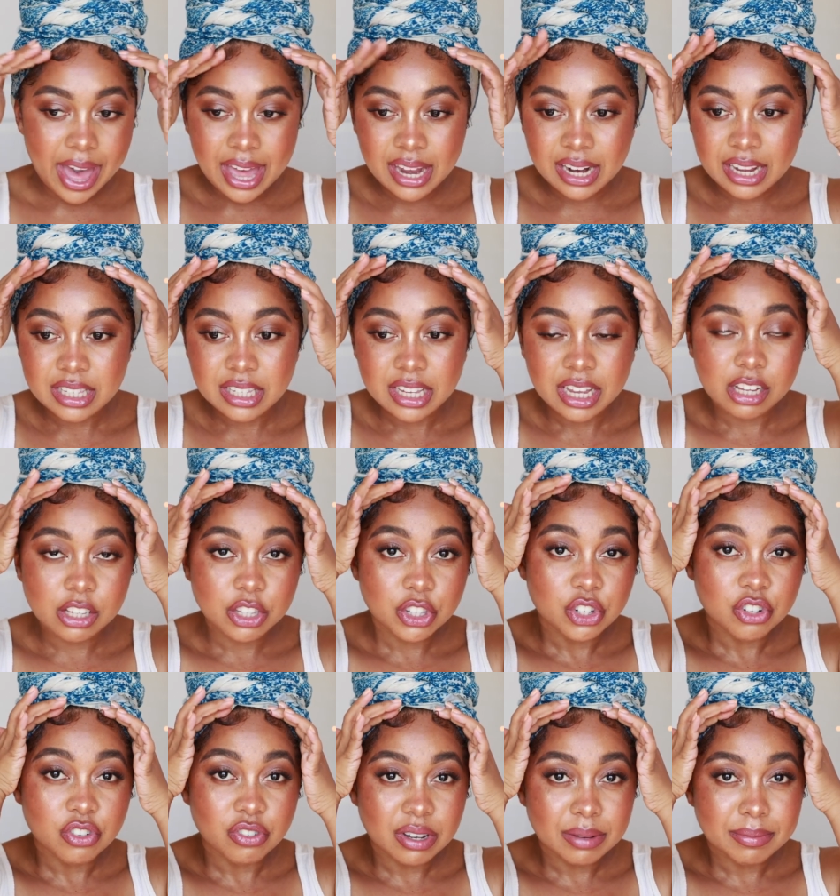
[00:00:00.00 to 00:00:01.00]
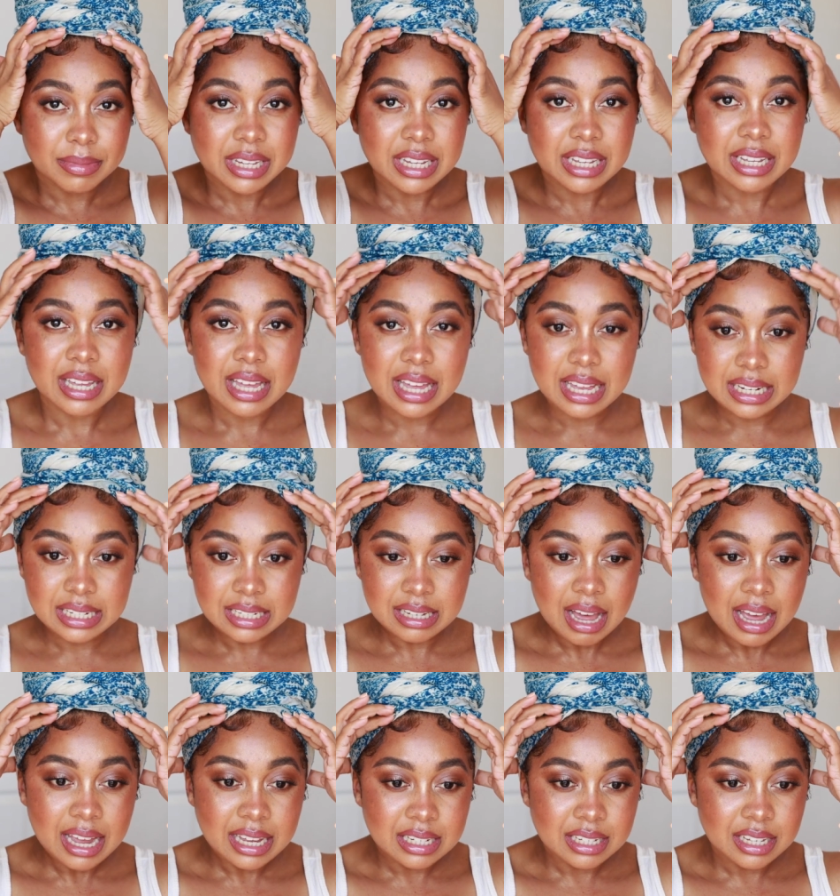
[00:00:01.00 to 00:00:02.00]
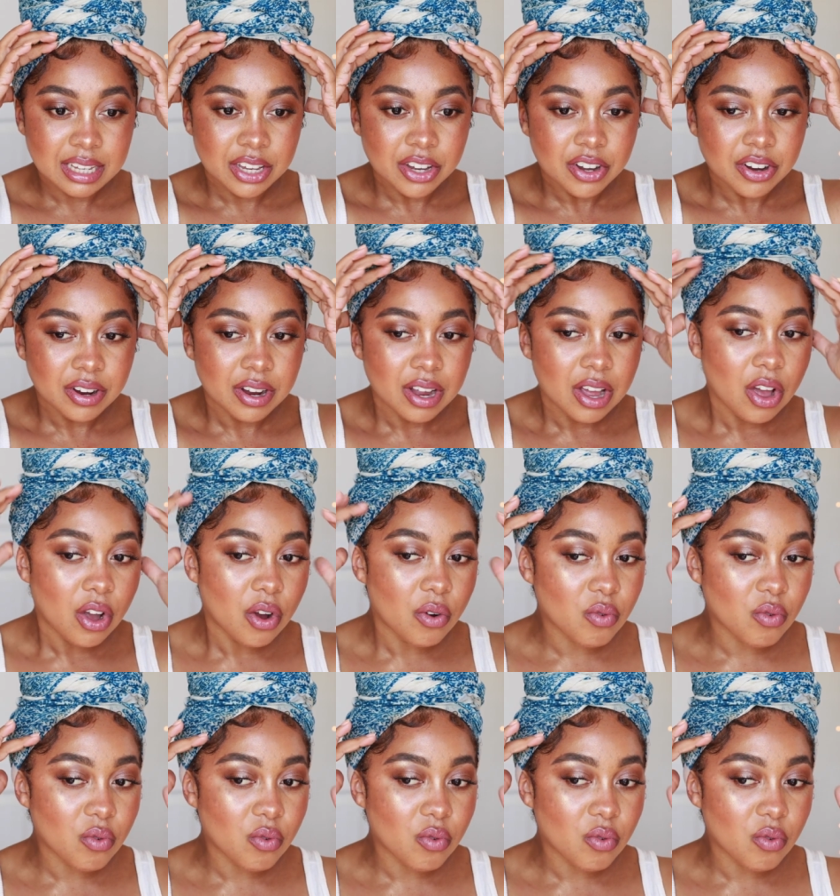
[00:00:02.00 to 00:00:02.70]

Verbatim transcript: and it's extremely tight here